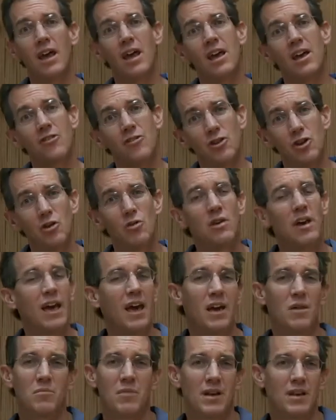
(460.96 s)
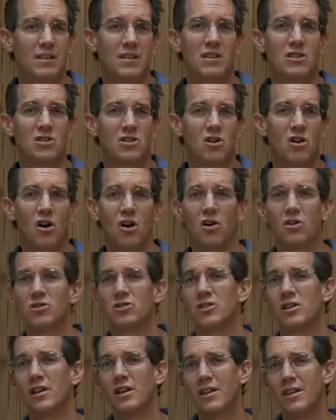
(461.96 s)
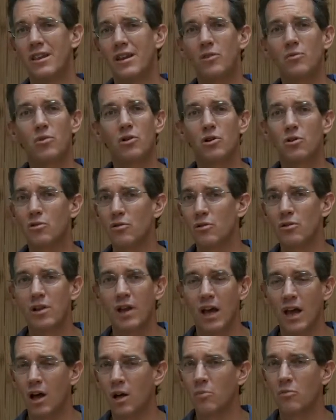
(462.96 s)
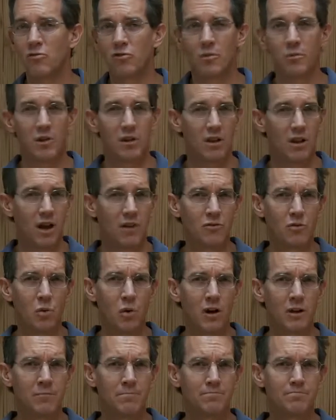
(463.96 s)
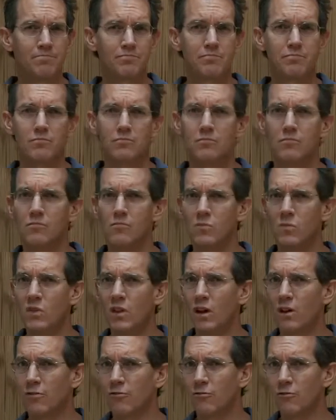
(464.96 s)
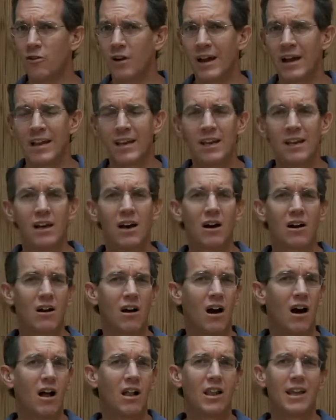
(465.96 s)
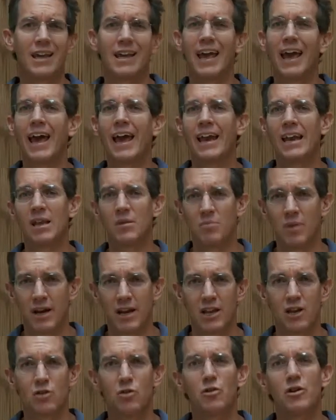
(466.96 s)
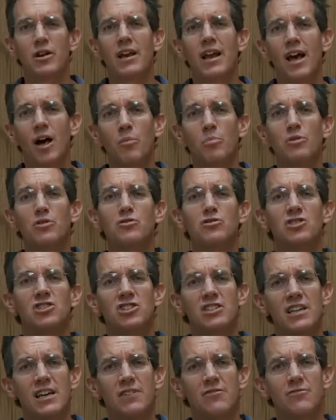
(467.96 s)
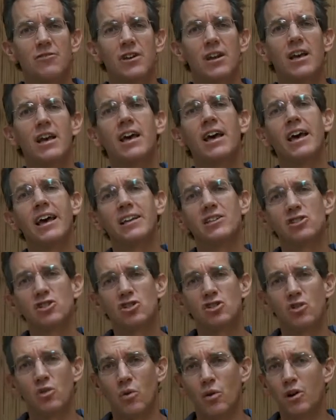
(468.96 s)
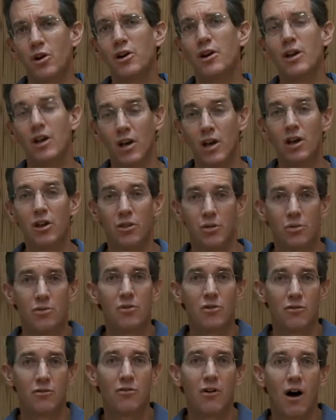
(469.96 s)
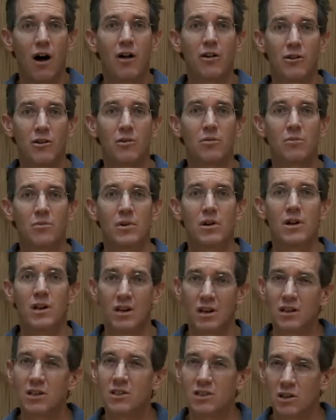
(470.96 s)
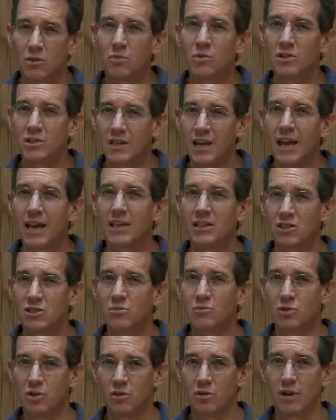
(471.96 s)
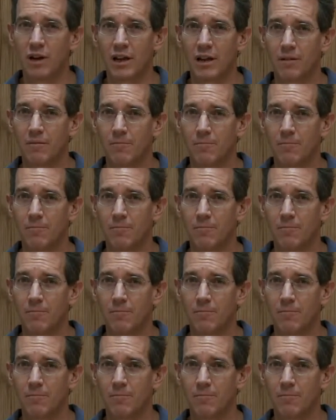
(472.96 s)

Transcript: If you can't make these calls, then recruit help from a loved one, a friend, a colleague, anybody who can help you sift and sort through the volume, because it will take some doing.